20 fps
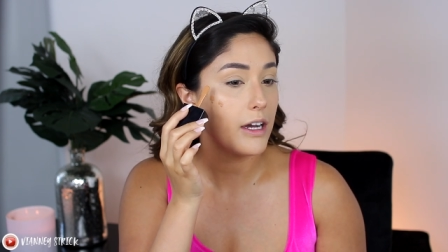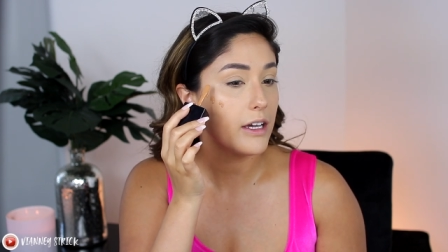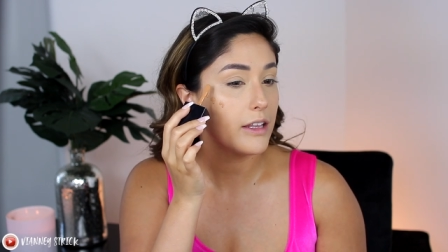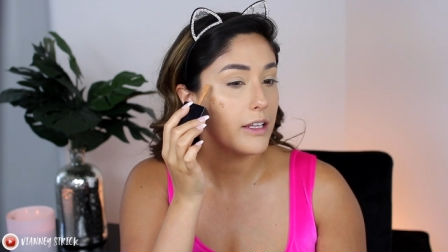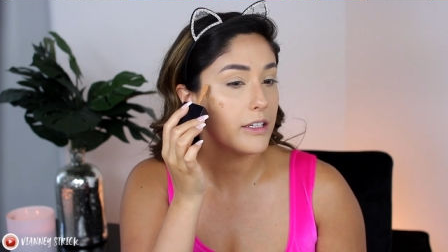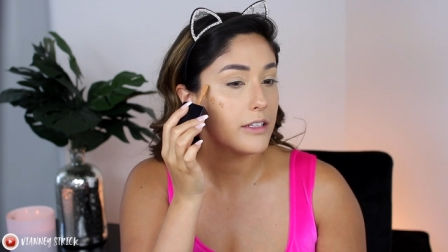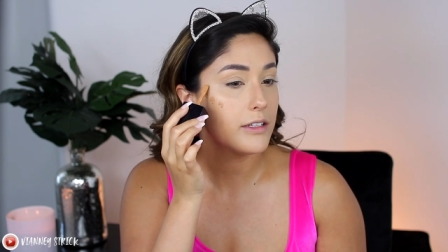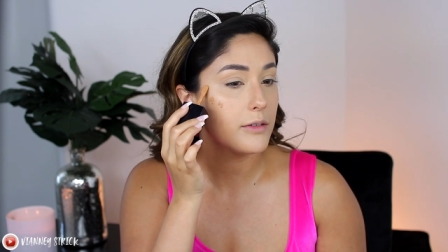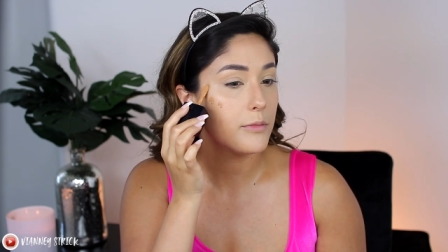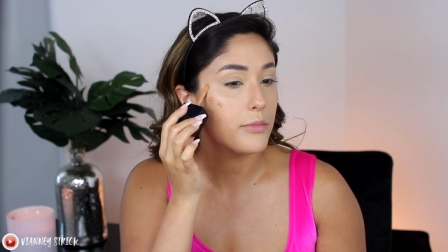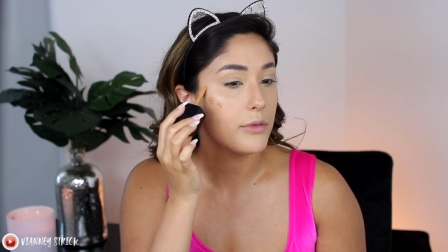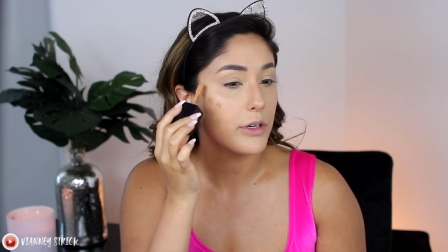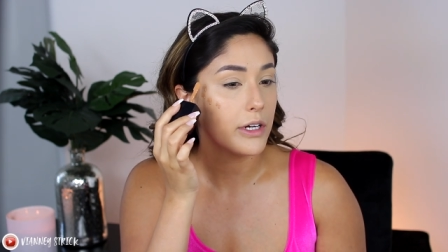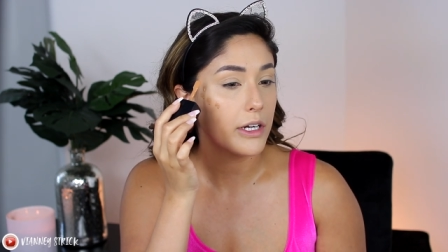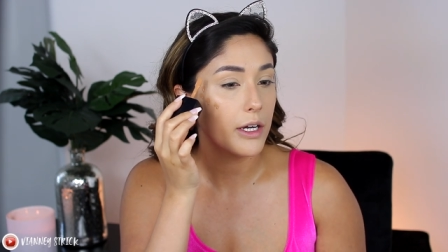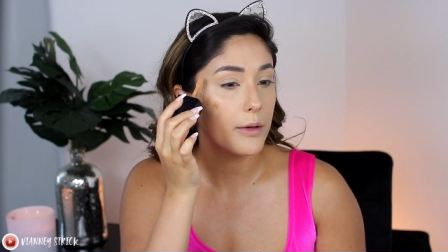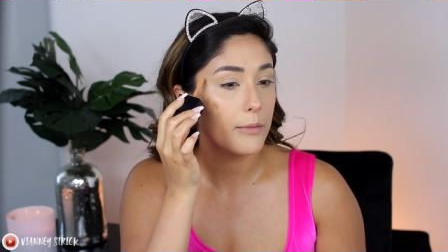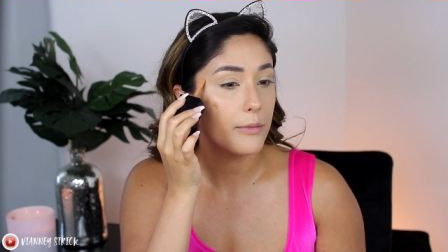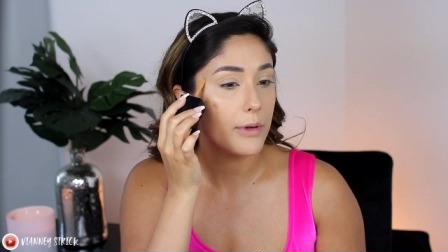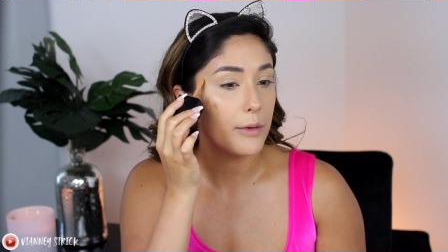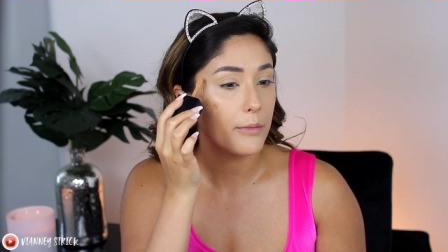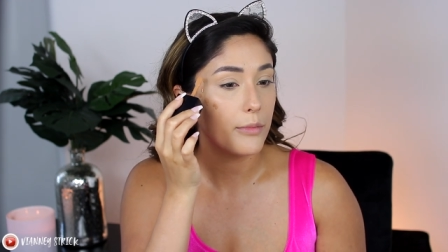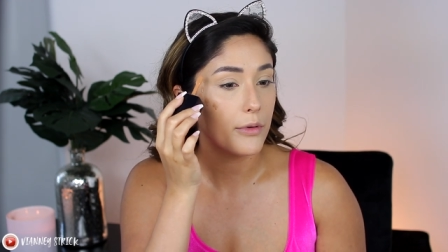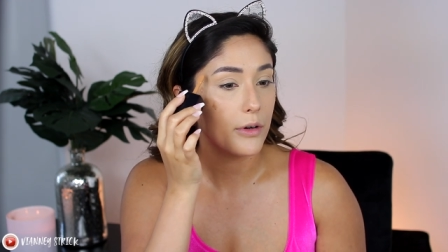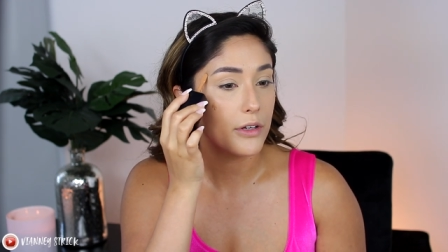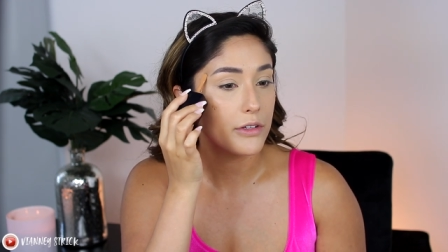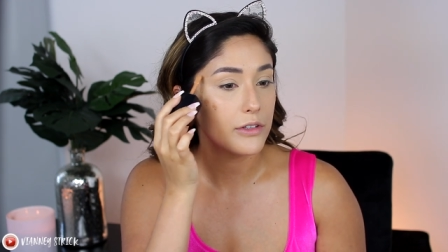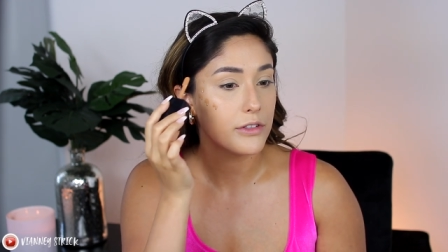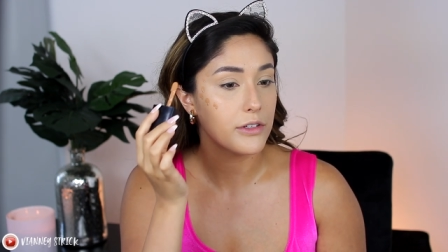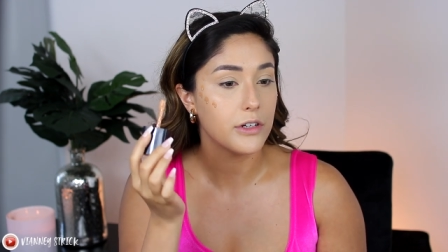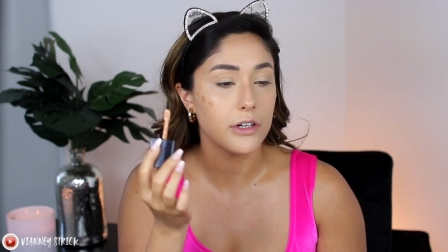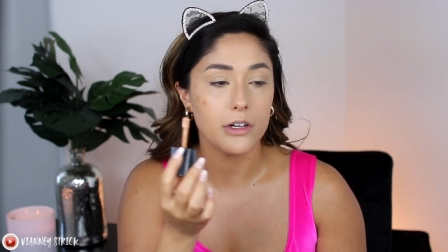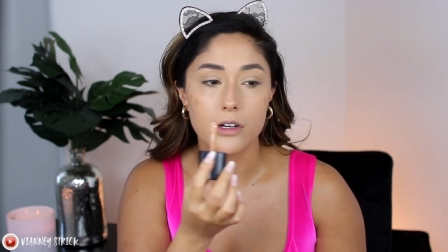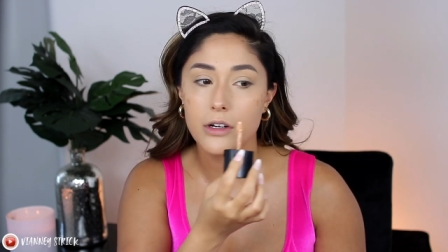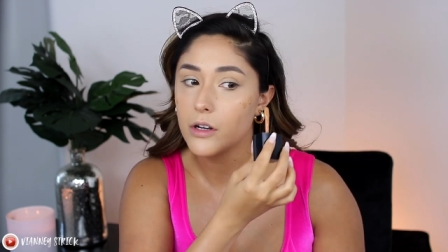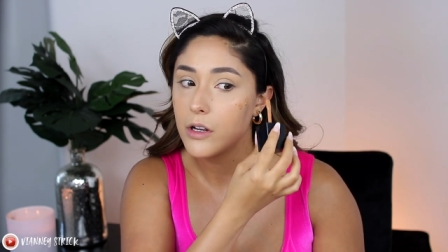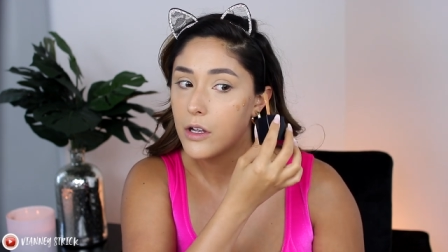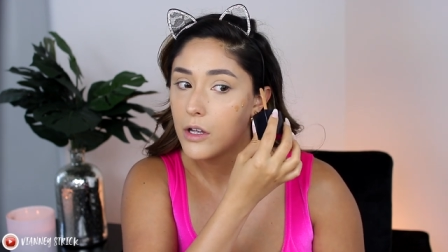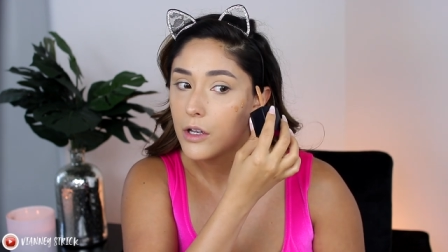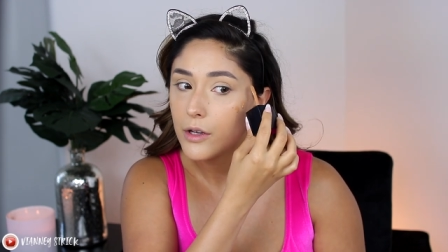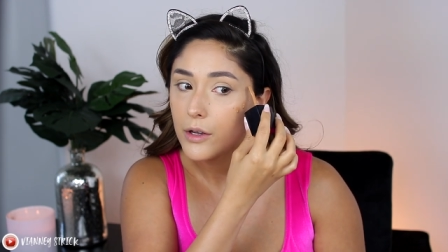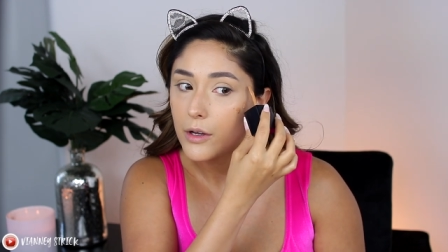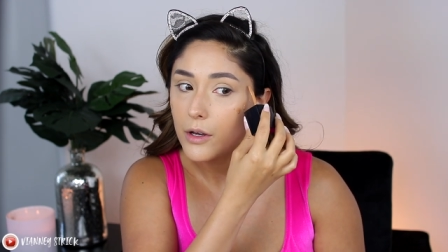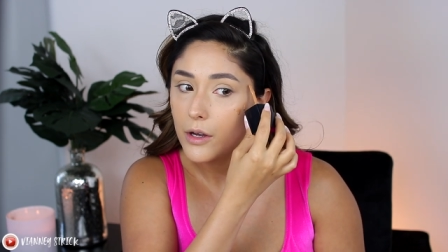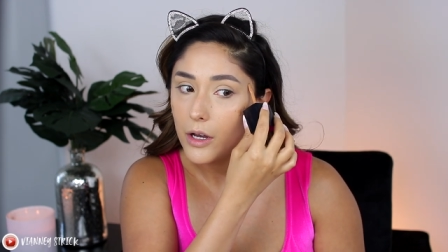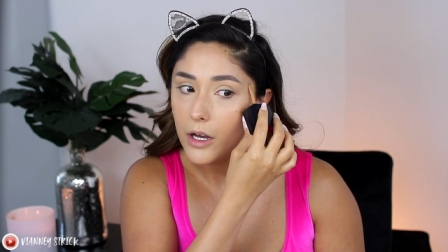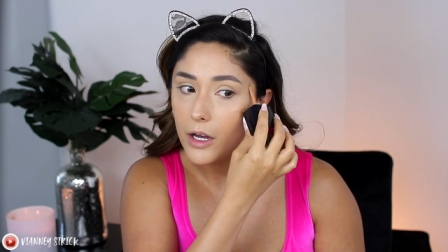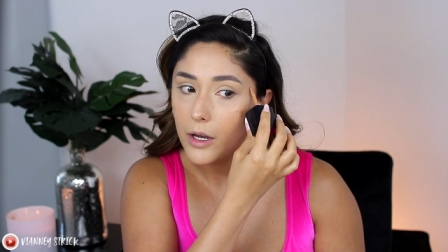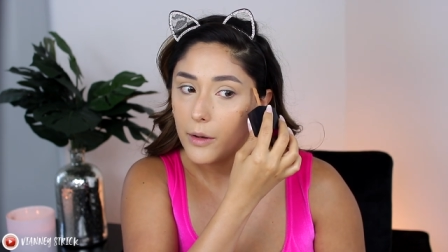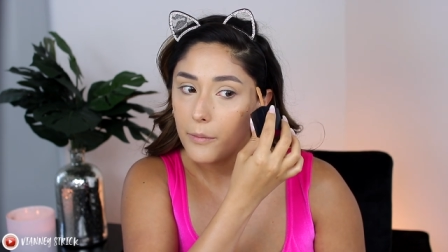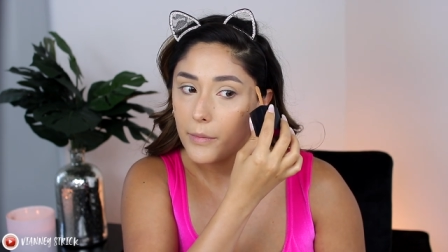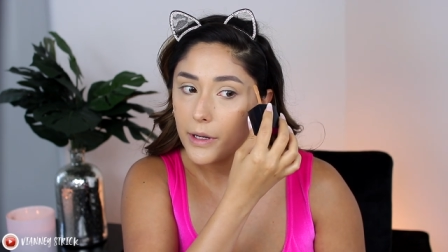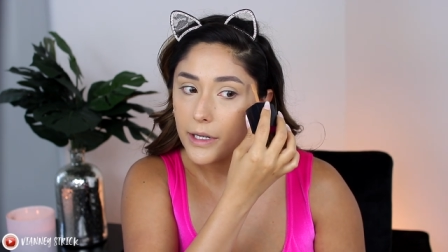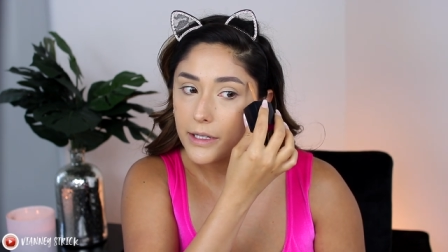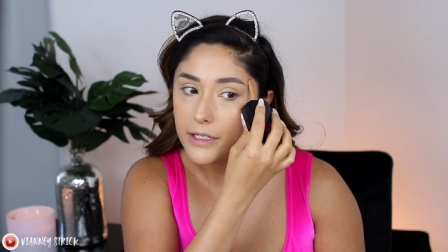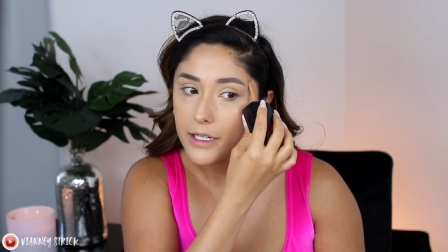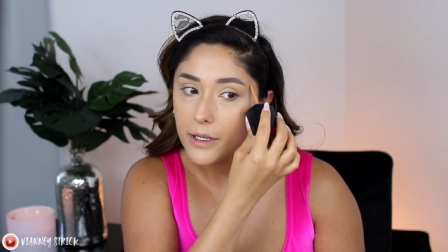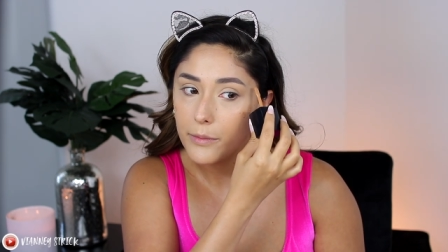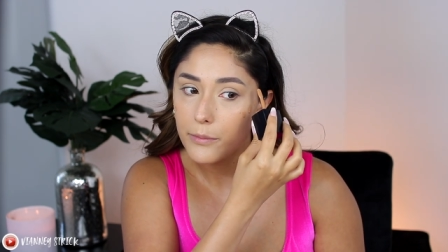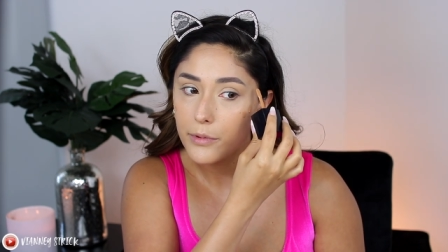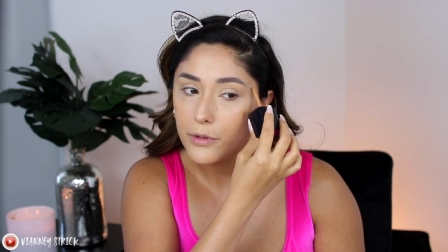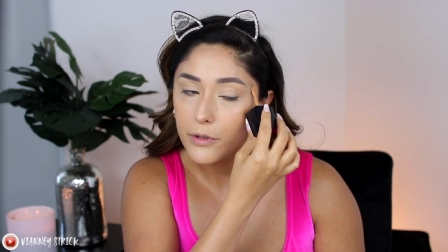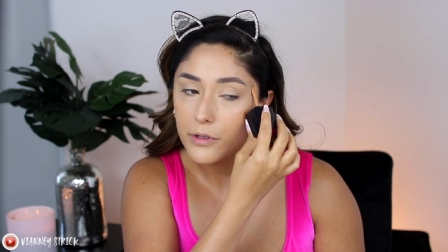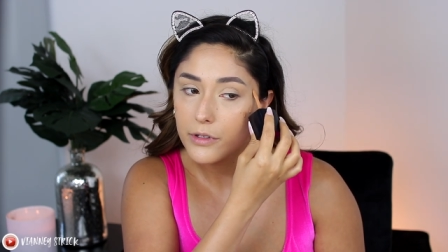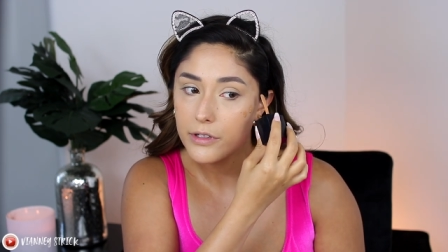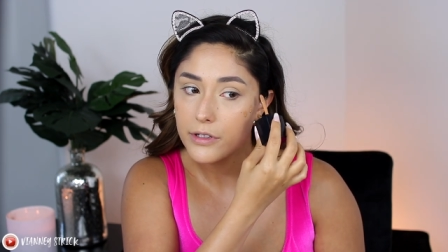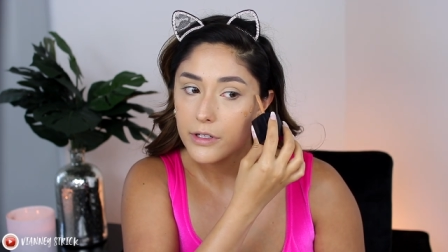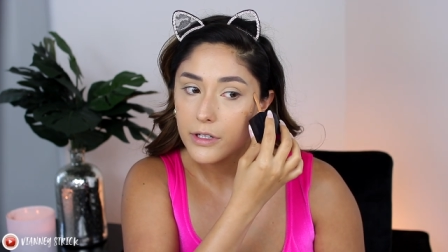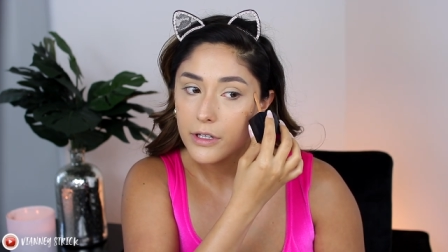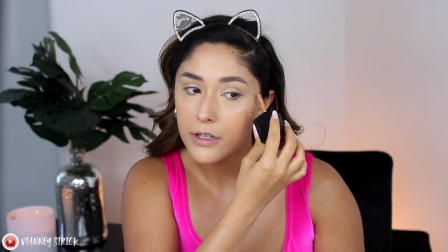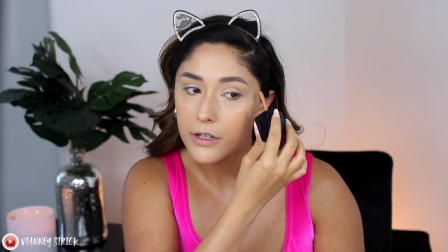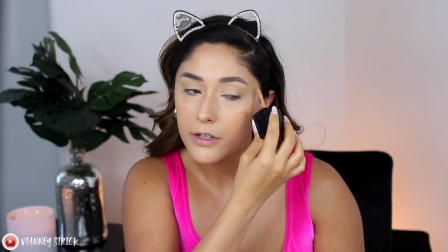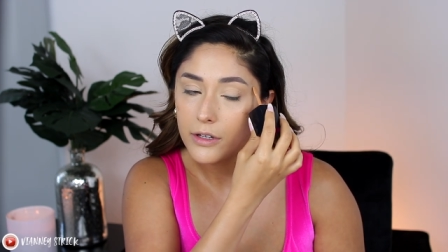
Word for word: I like to bring up my bronzer up my temples.